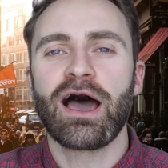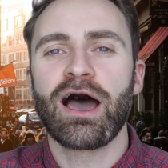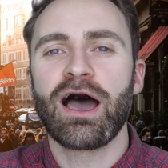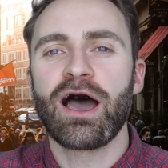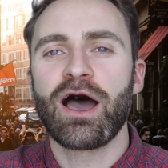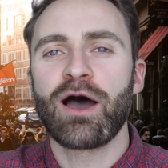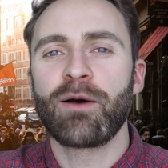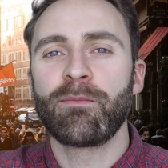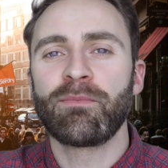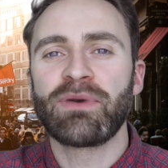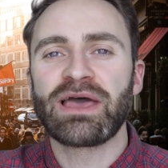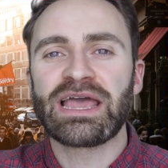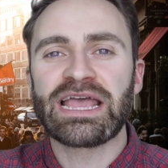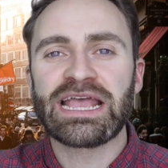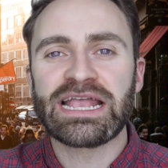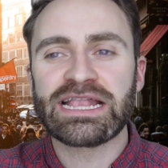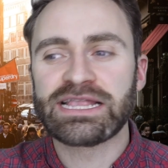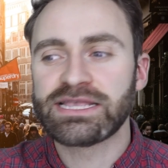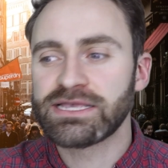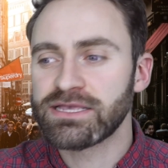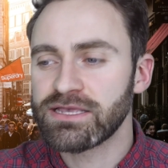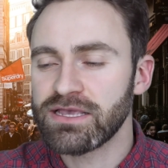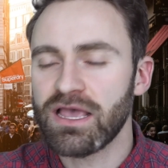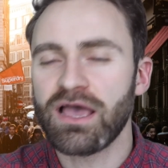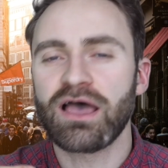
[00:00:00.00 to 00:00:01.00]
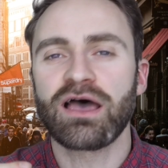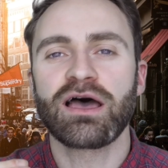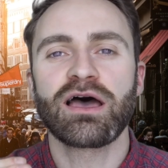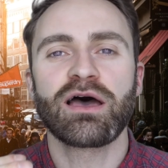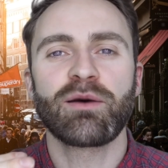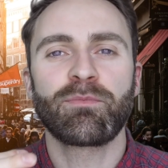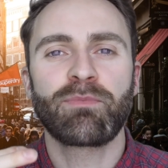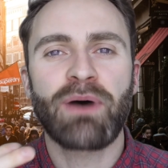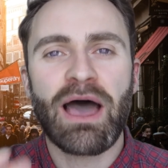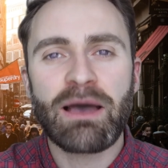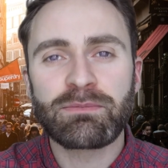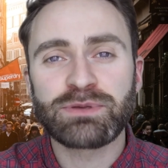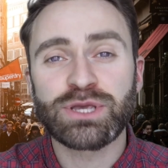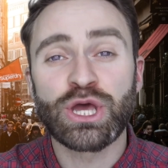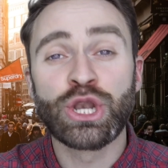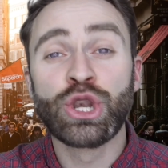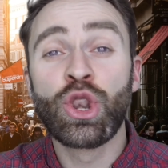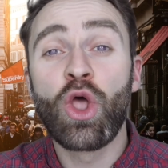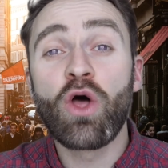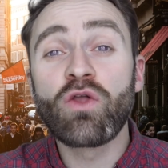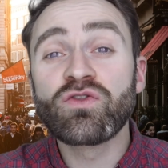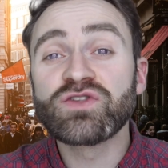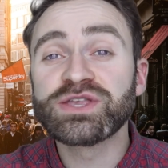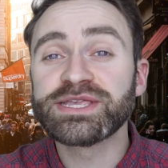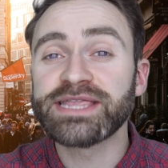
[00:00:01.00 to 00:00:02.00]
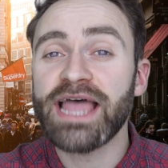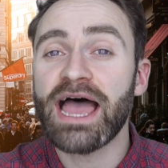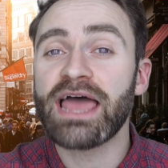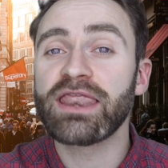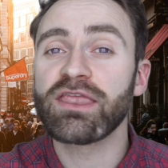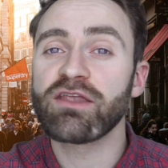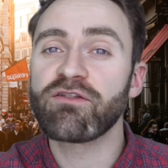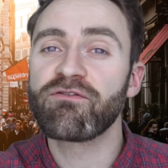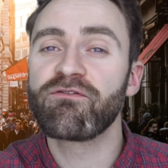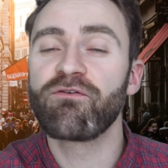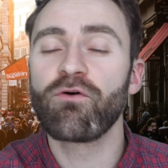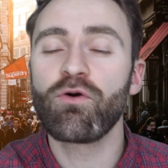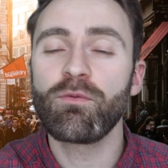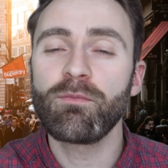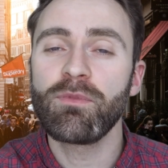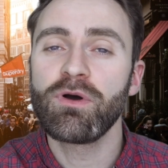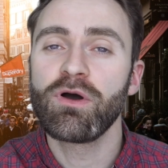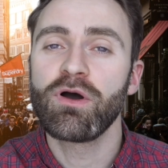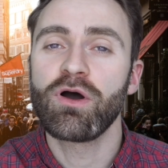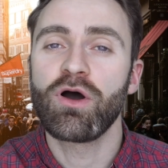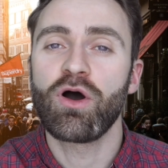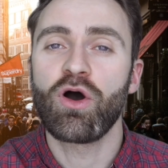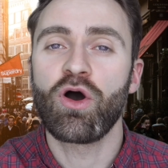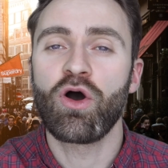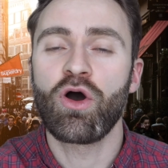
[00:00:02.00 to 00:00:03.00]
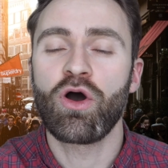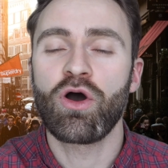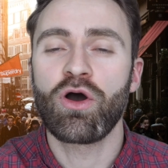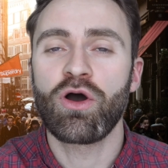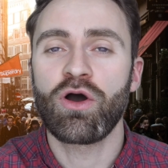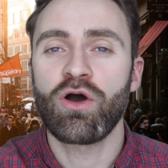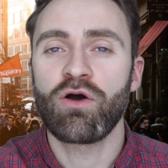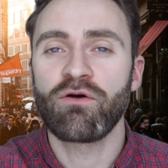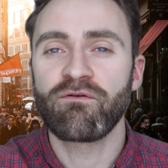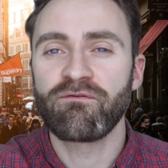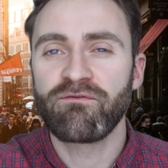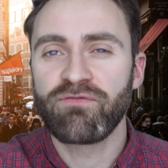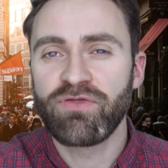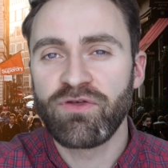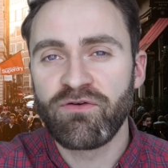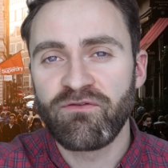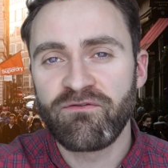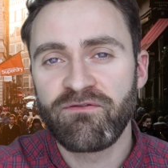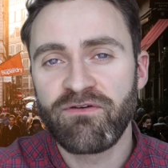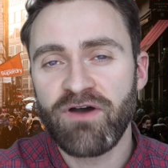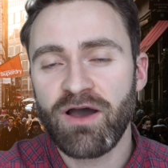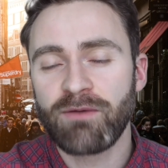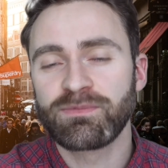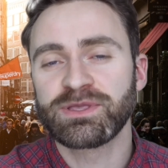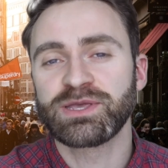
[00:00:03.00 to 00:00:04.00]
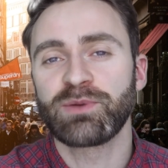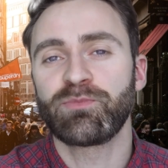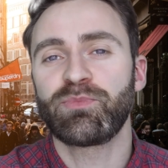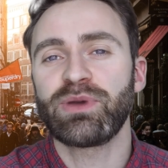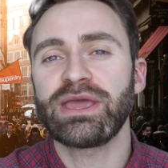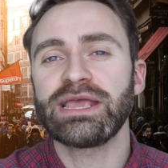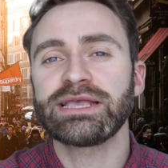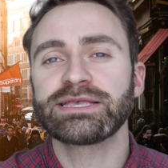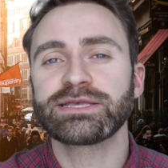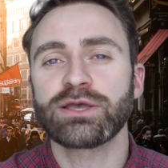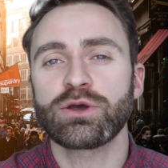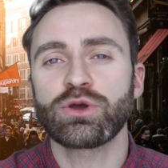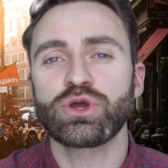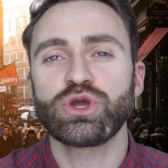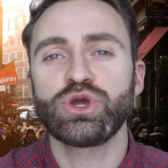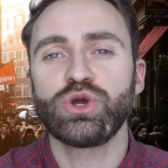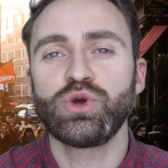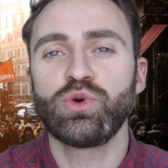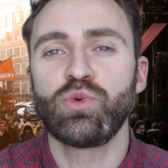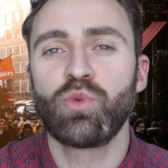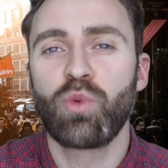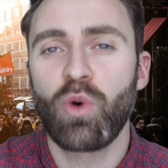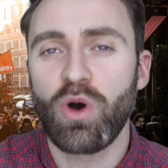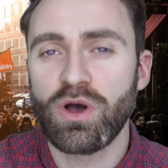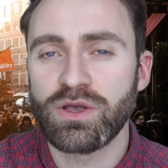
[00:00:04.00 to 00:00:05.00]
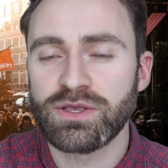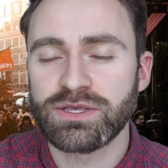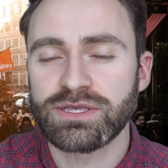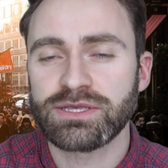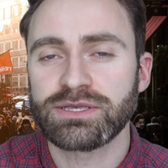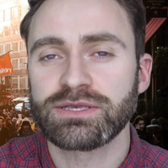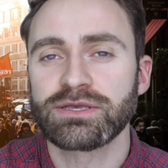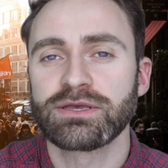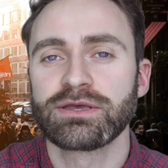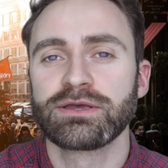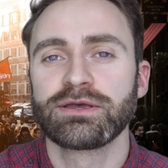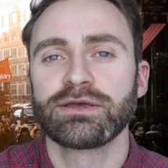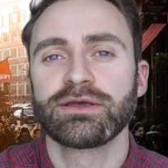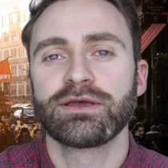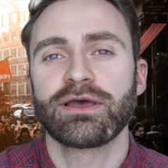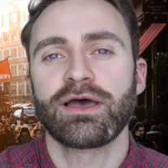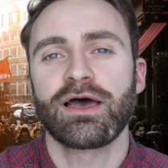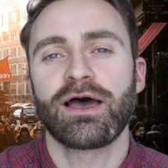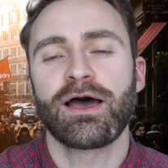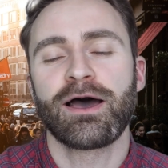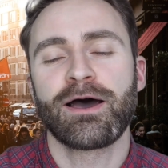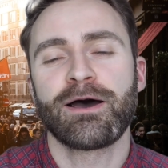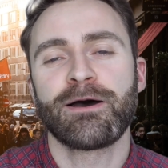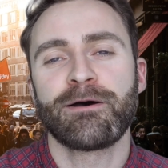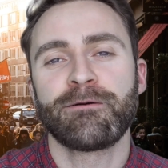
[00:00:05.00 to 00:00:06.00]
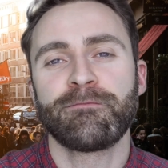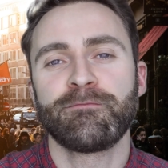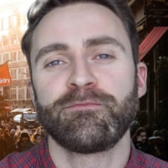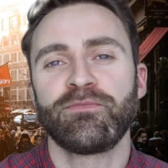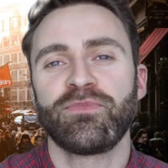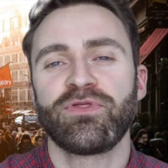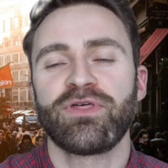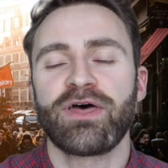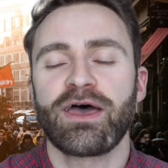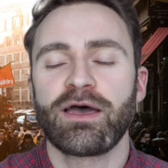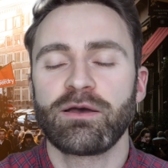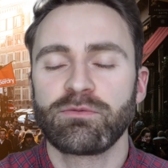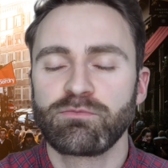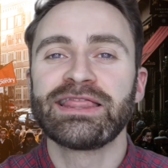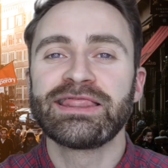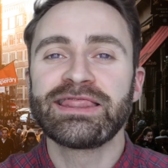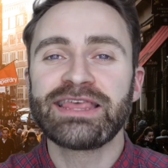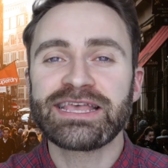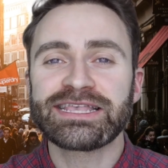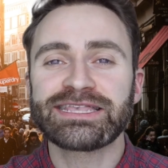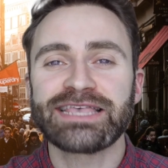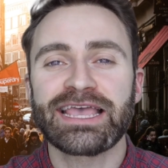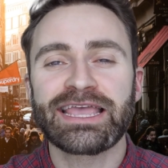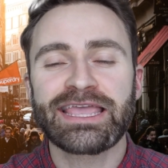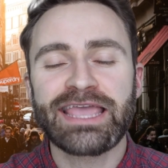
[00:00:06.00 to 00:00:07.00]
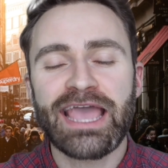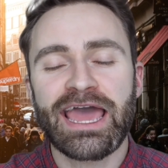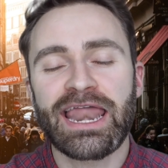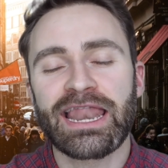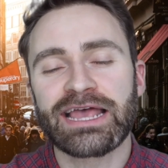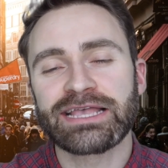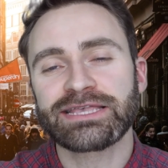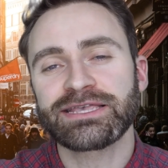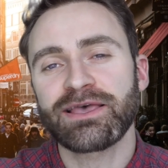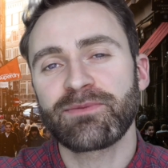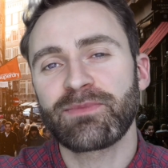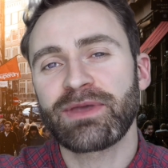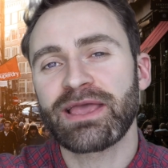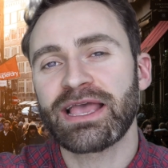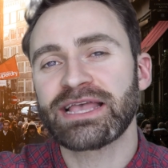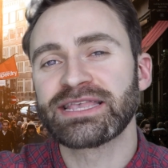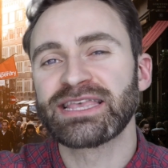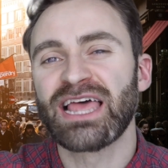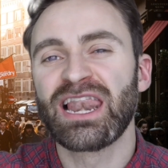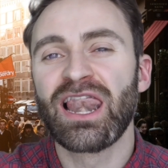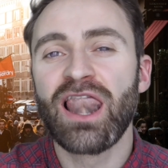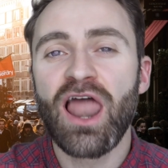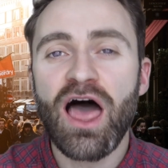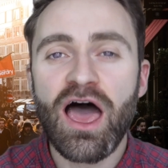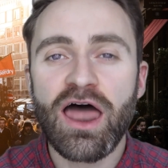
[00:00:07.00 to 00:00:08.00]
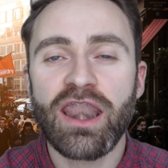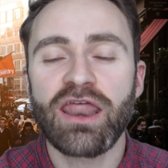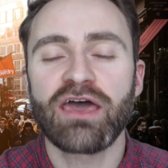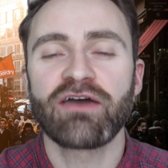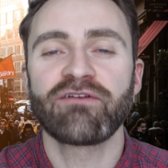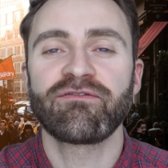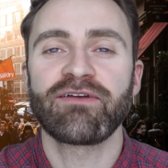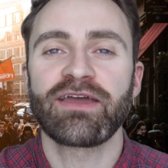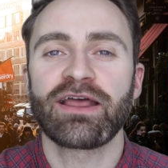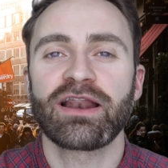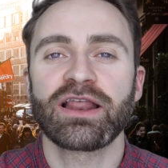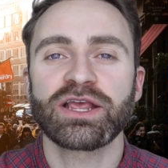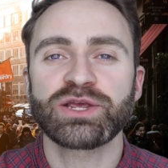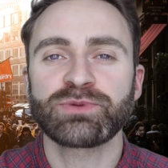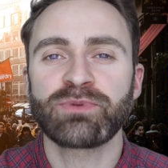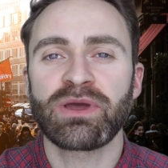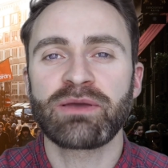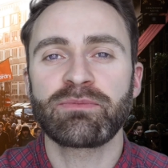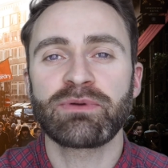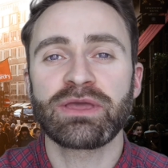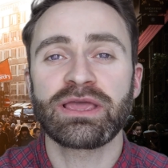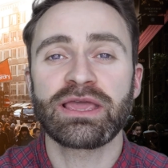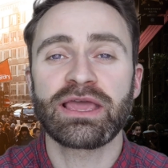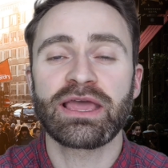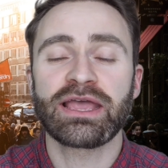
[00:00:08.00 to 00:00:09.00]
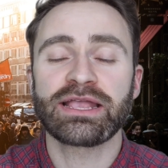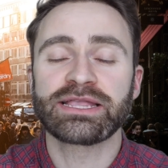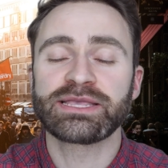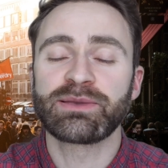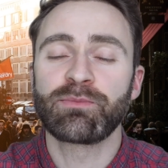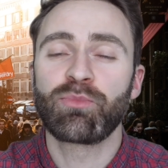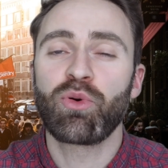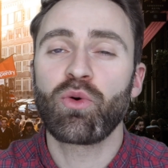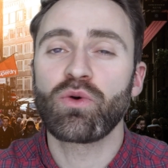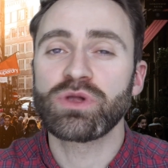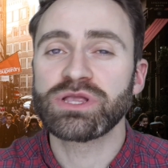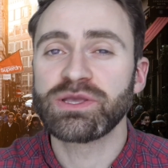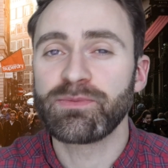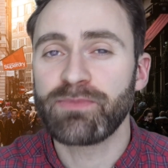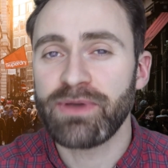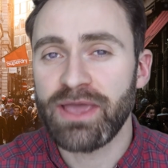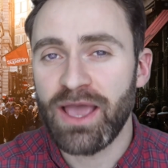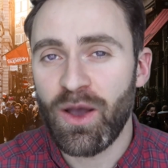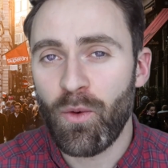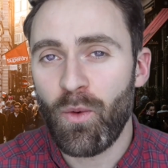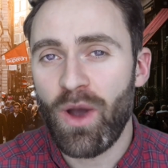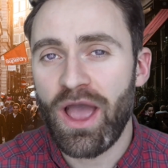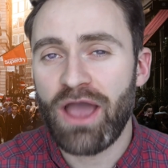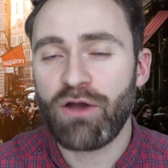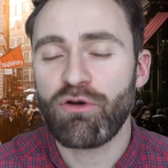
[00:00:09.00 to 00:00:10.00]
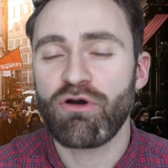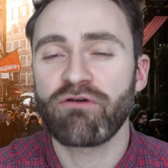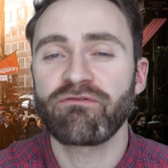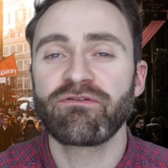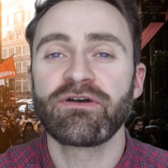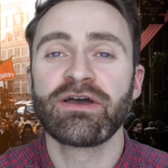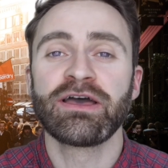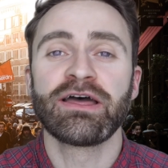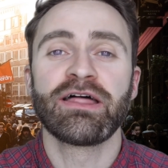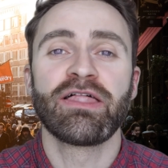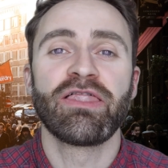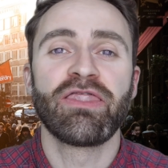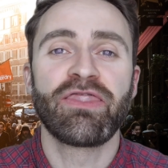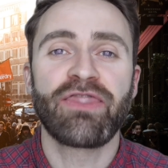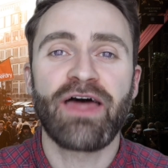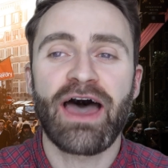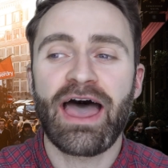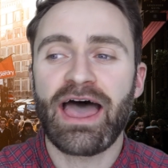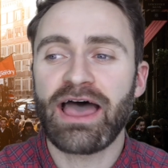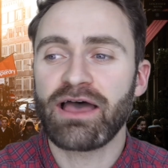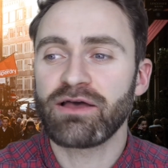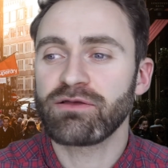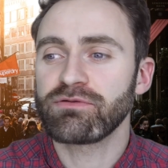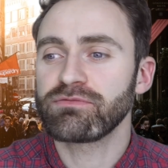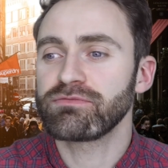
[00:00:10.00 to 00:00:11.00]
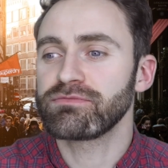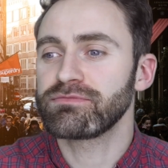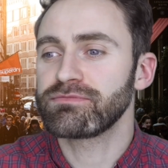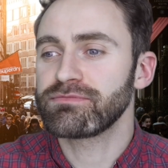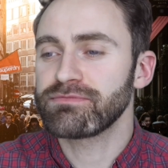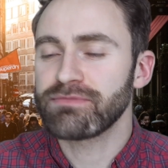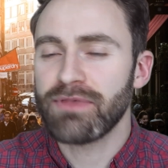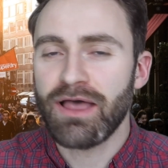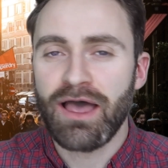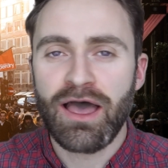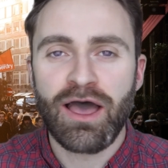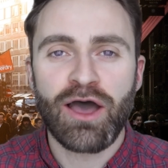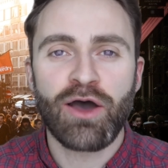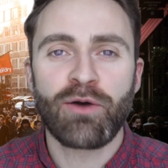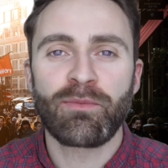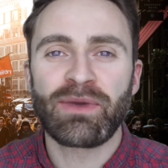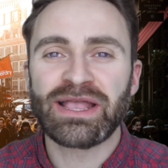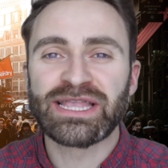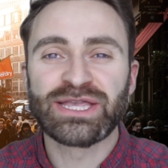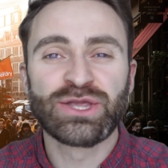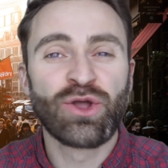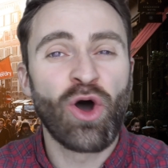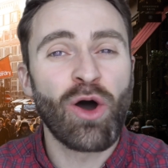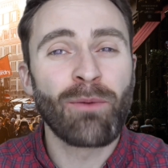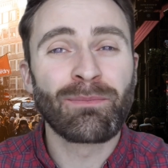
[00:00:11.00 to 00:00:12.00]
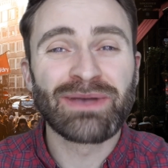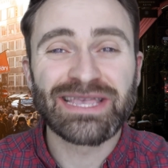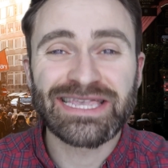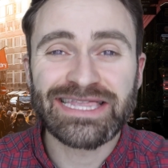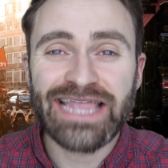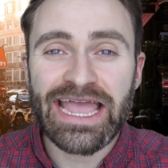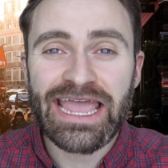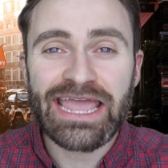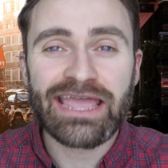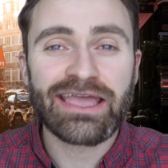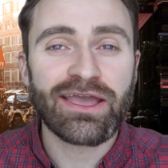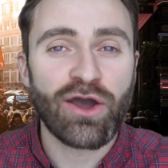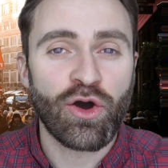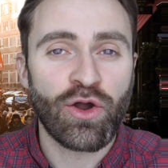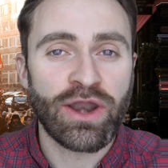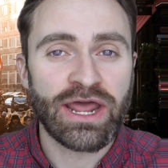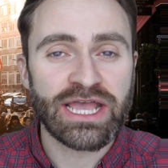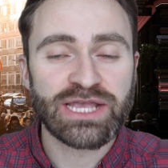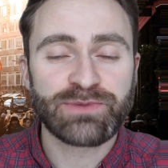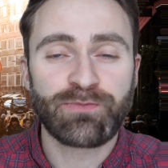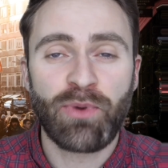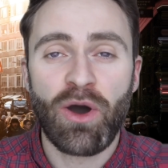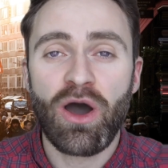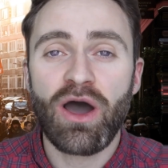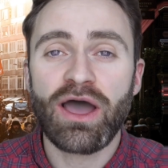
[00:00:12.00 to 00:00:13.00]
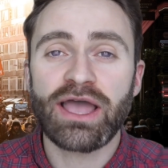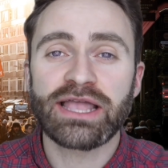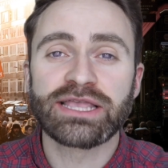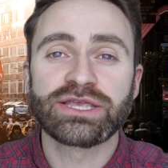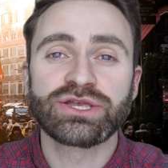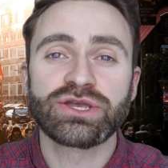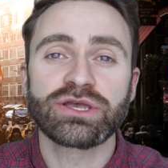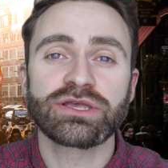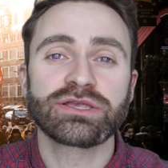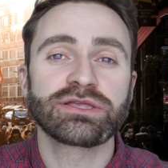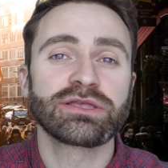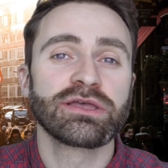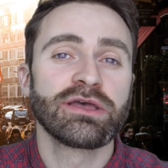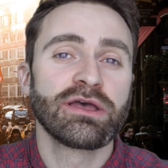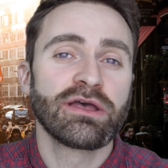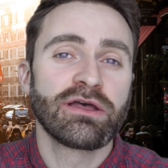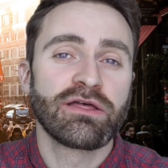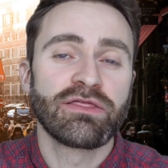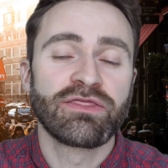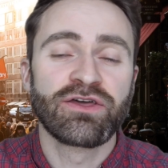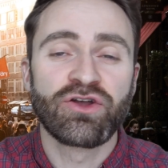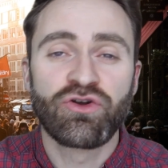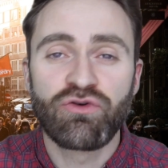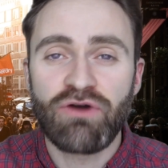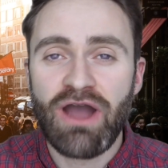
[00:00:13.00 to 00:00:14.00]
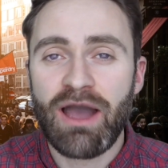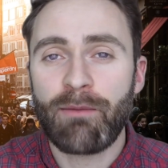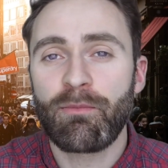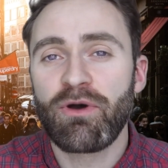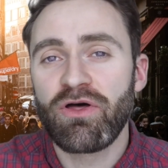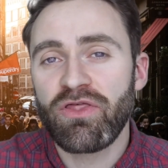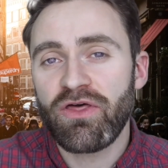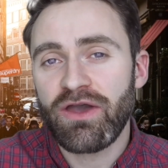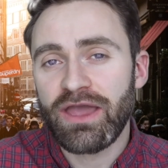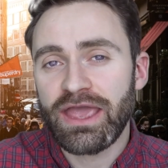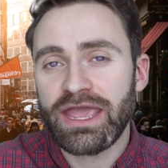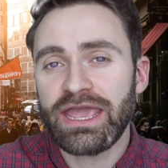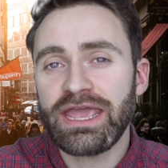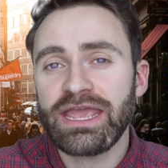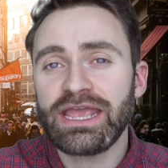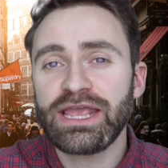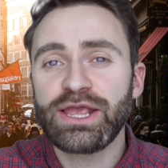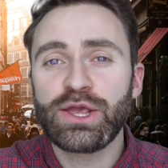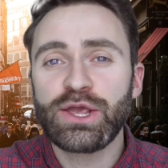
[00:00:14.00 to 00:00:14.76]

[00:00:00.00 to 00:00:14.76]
um, it's uh, perhaps a non-standard form Uh, of the verb to be, so you was um, there. This again, as something as a learner of English, maybe it's important to be aware of that um, it's not a mistake on his part, it's just the grammar that he